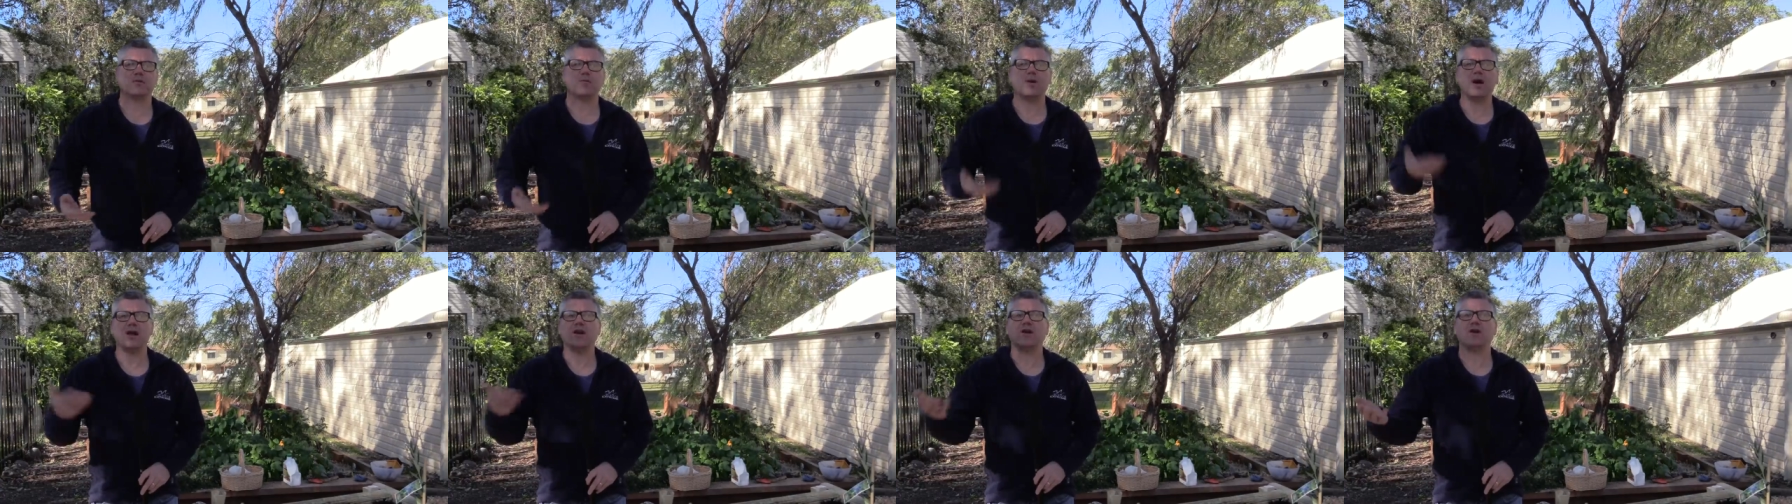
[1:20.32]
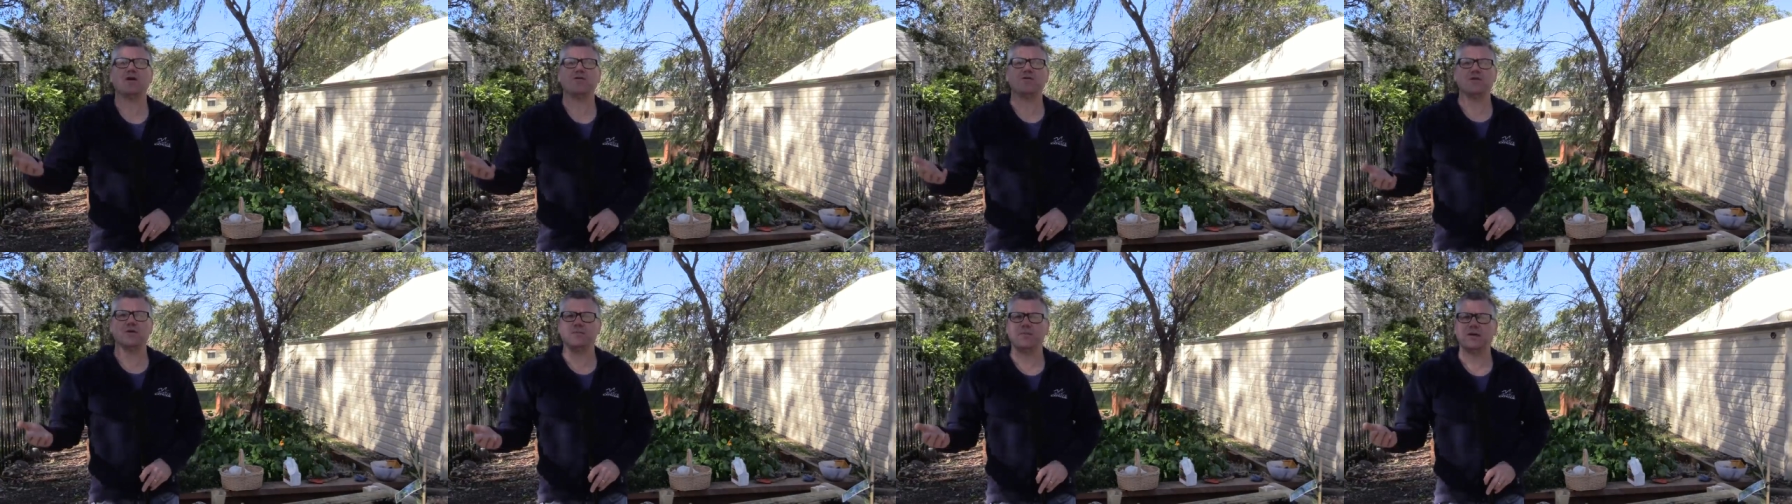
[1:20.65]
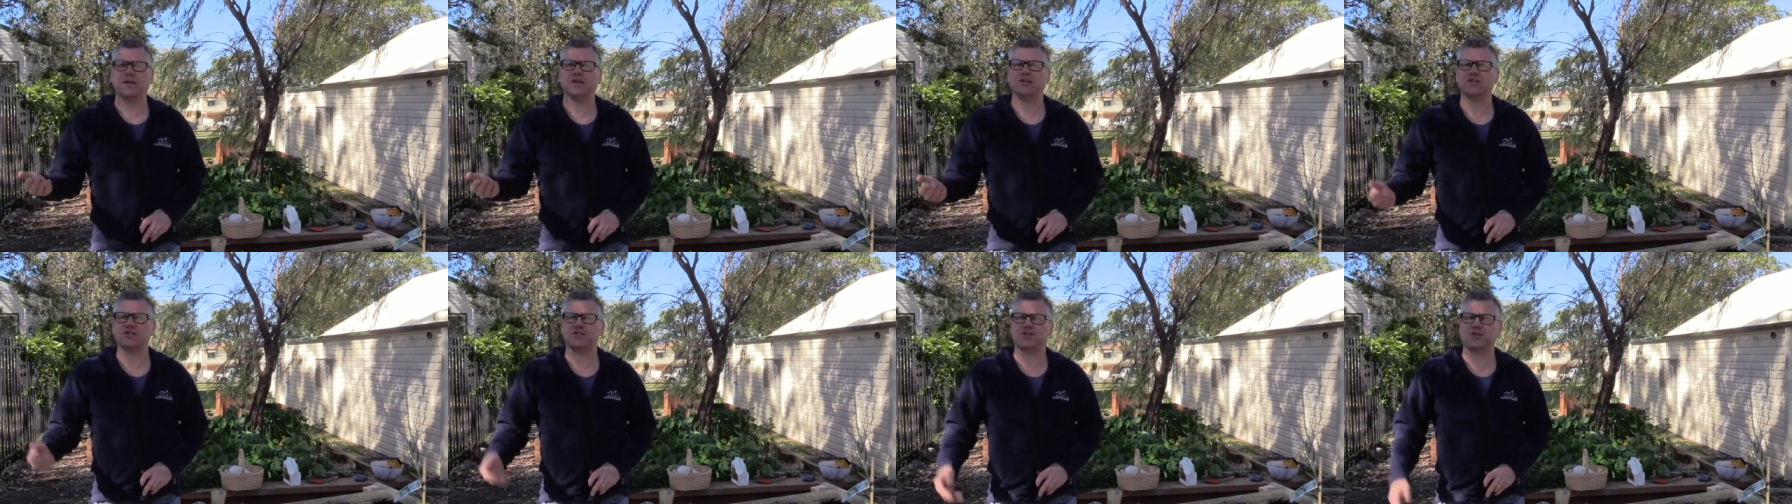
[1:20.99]
one of the
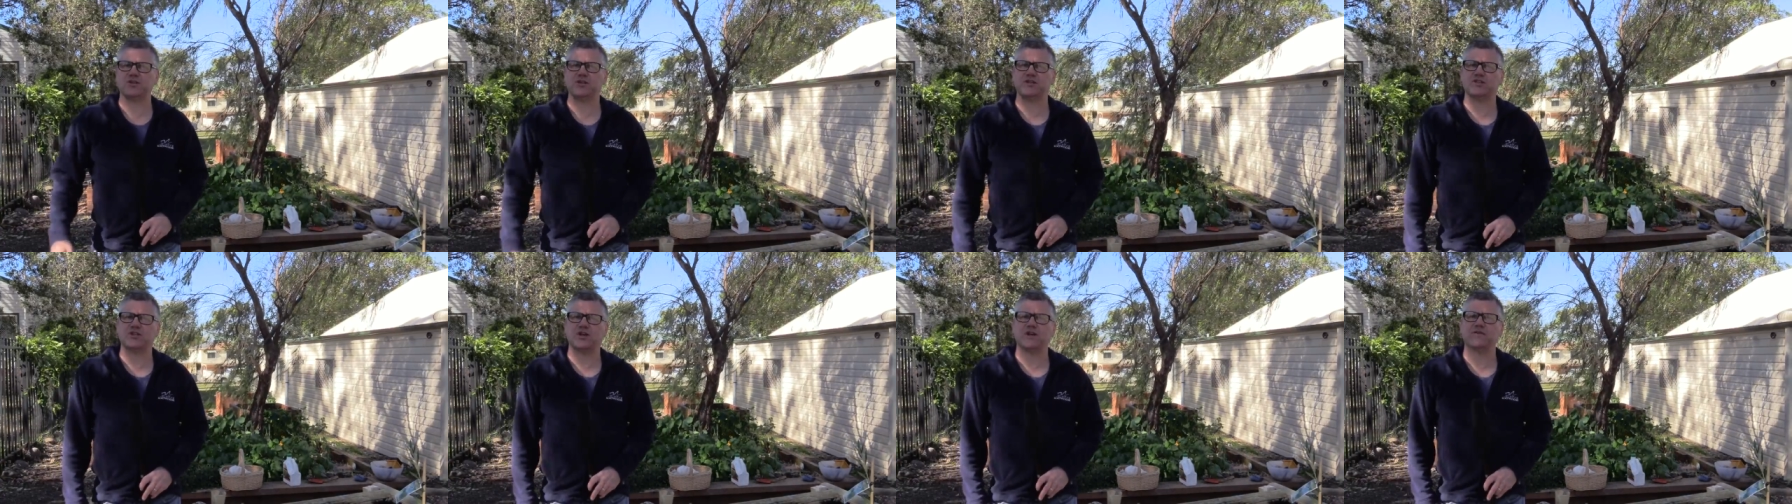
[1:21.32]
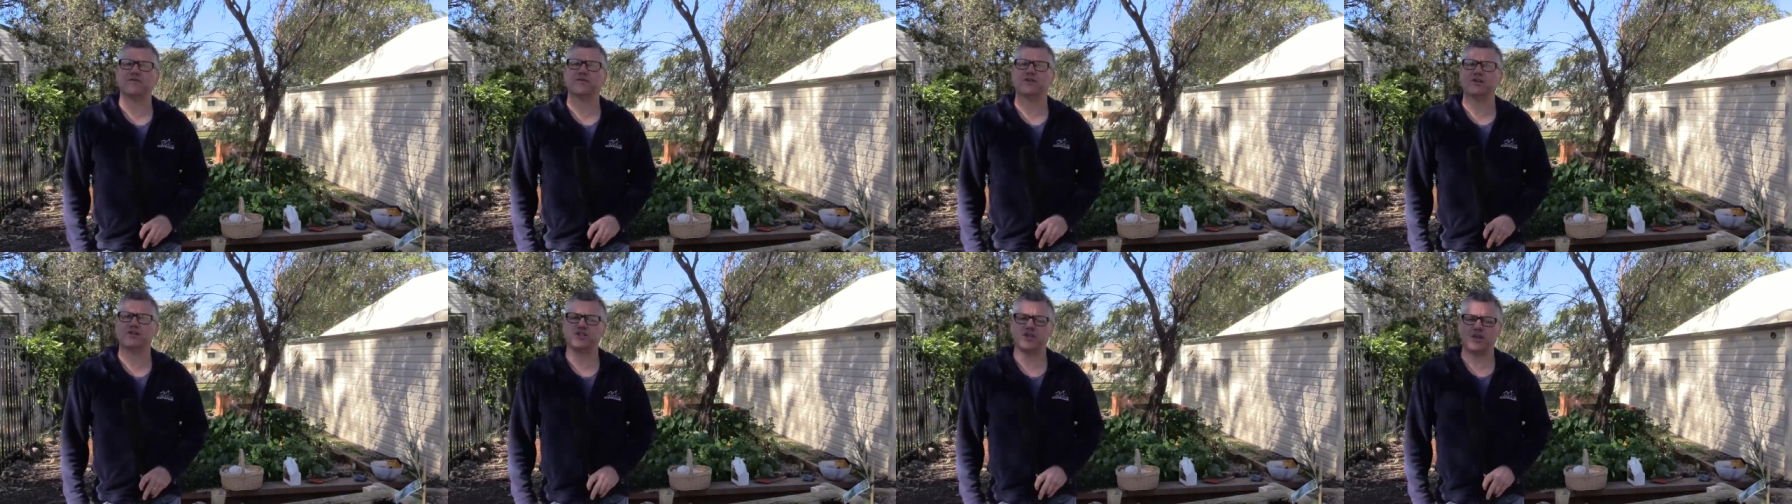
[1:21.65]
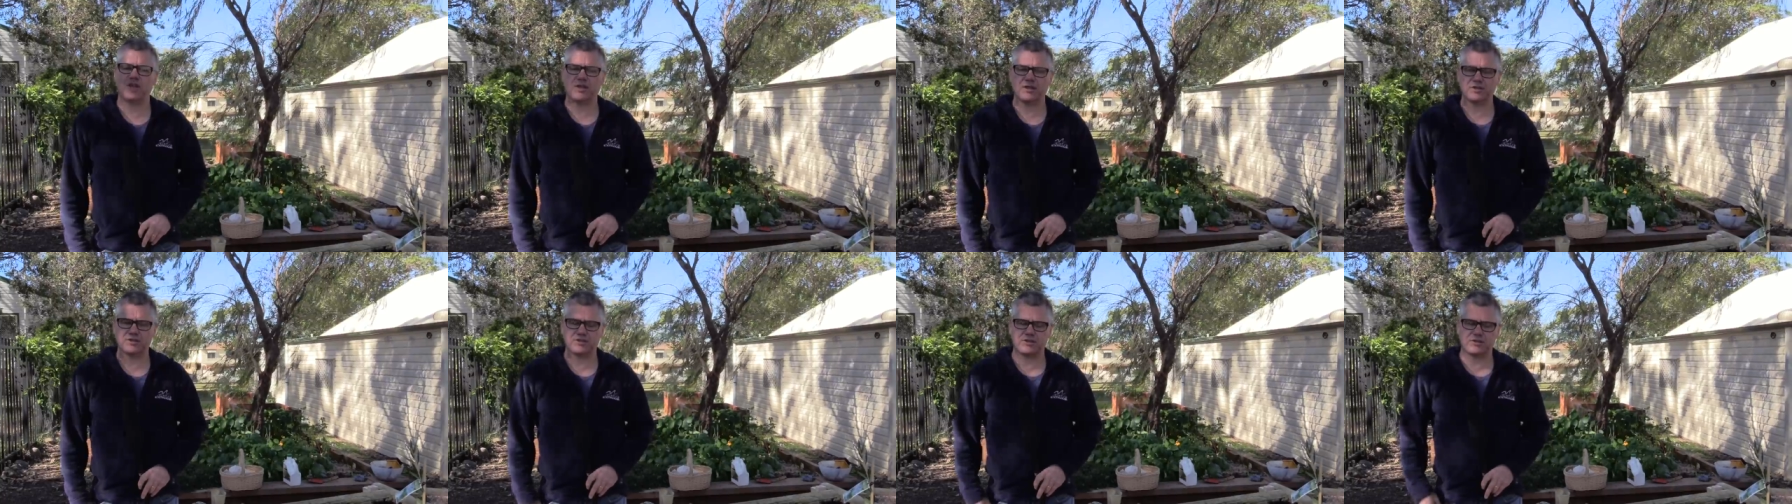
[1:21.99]
ministries of the
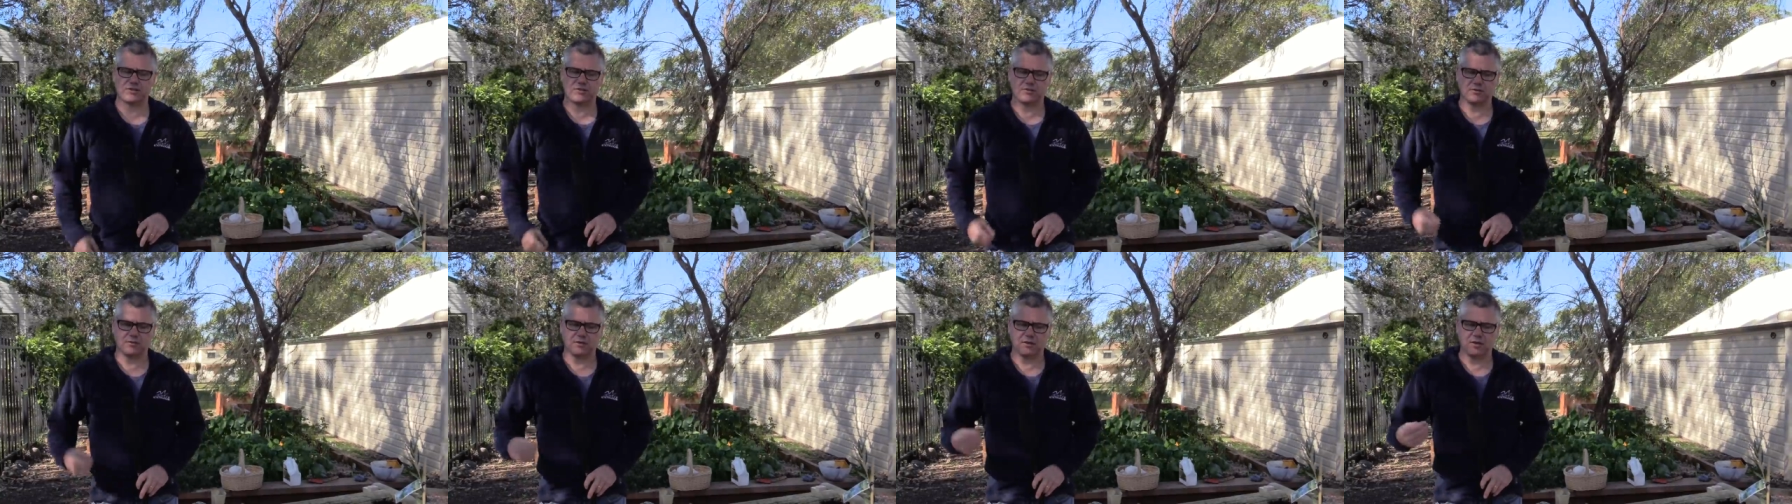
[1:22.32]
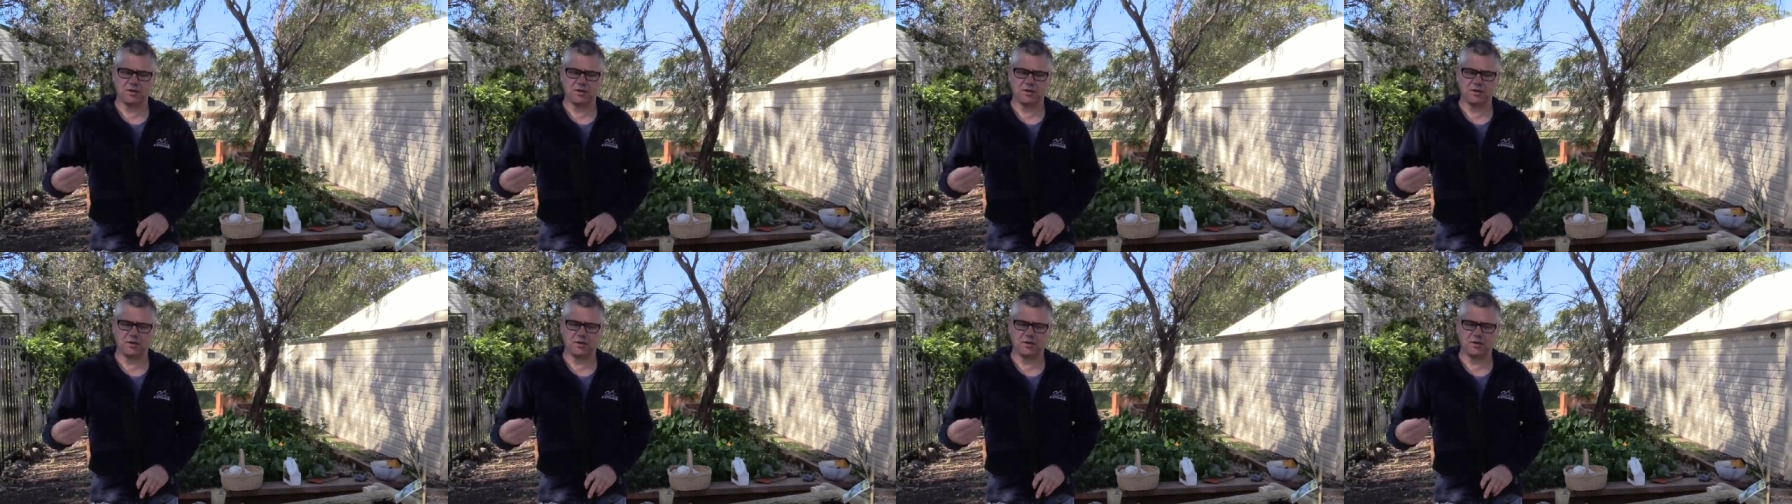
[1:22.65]
church